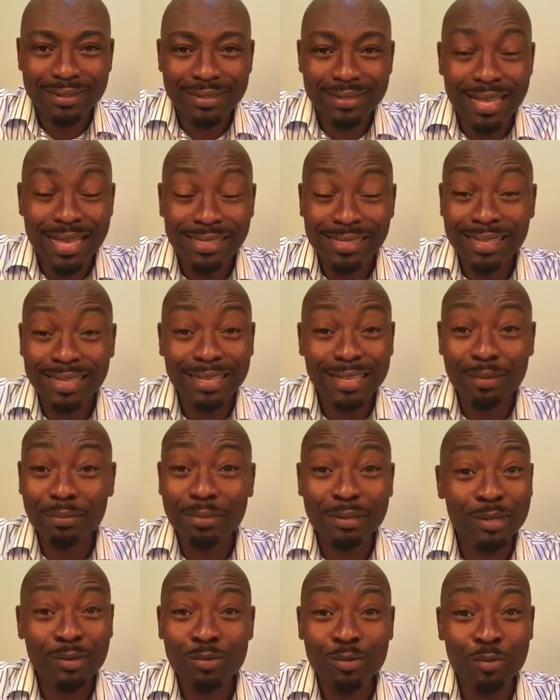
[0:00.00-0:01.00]
That
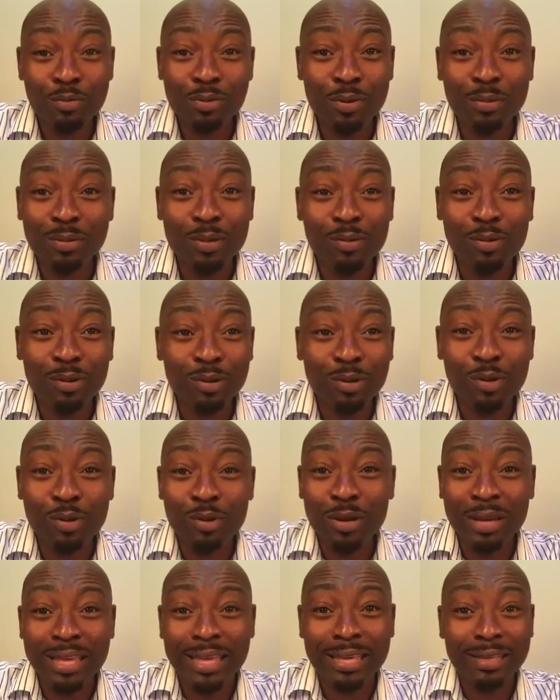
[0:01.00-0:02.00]
celebrity would probably want to go
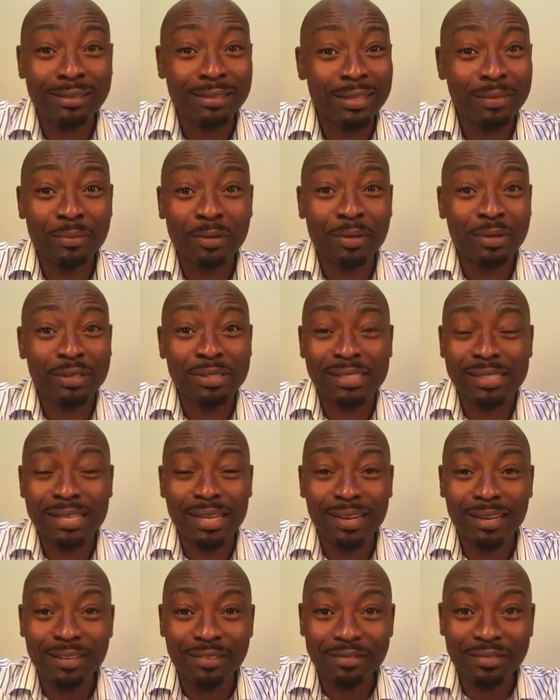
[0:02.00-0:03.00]
kill him or
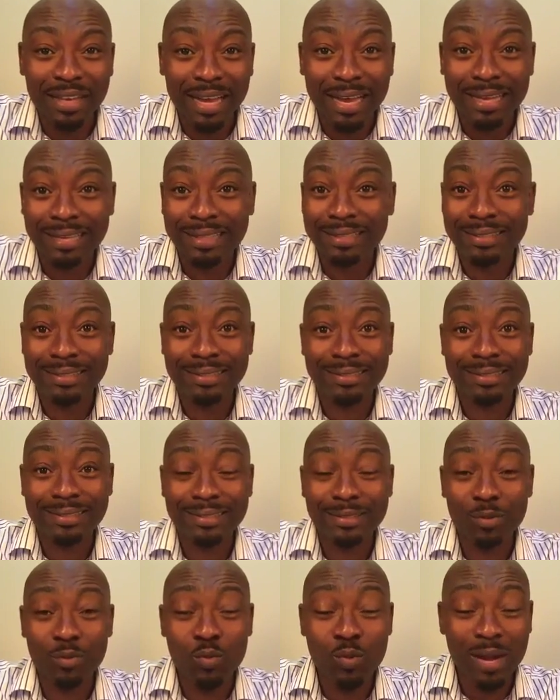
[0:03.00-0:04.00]
herself. Like,
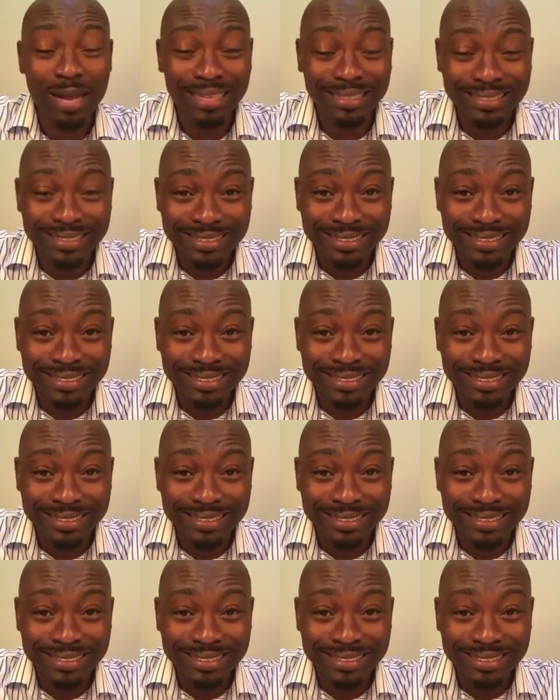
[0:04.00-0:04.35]
what?